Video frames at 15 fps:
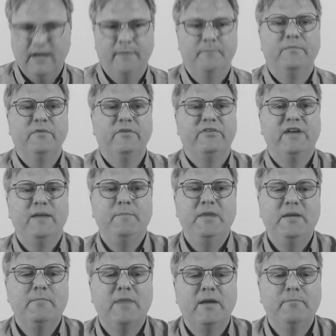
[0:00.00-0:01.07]
I'm
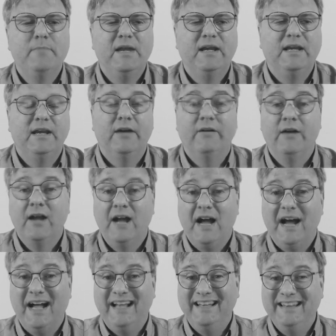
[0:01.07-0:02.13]
timing my make here.
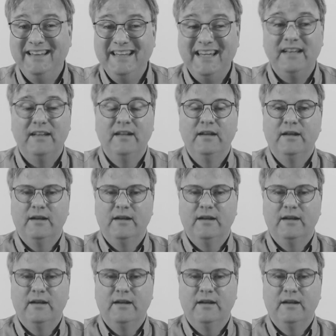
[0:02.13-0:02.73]
I did